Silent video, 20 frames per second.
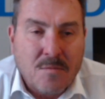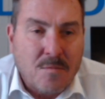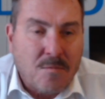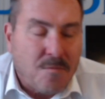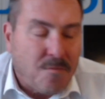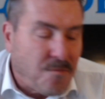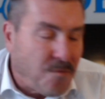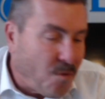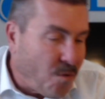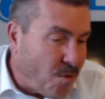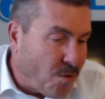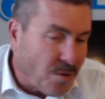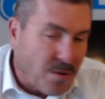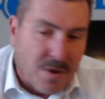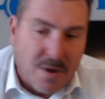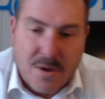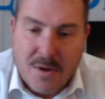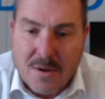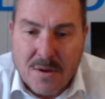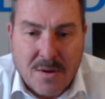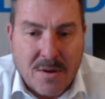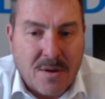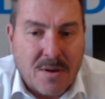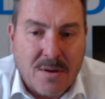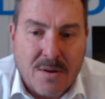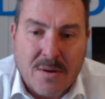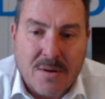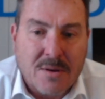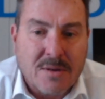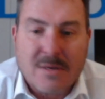for
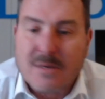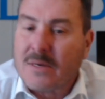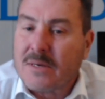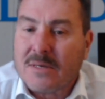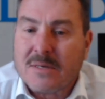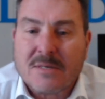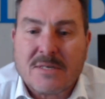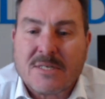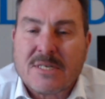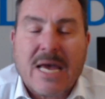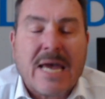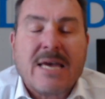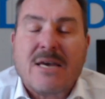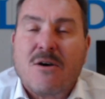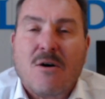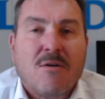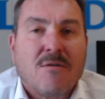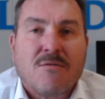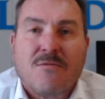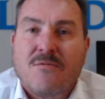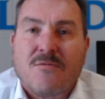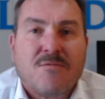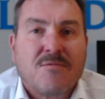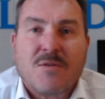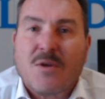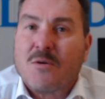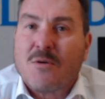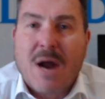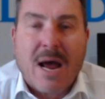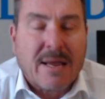the sake of
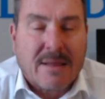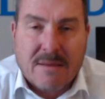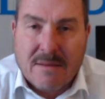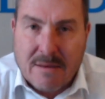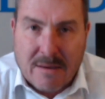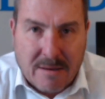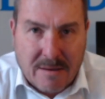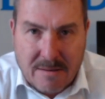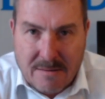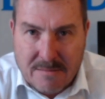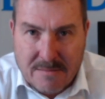the right thing.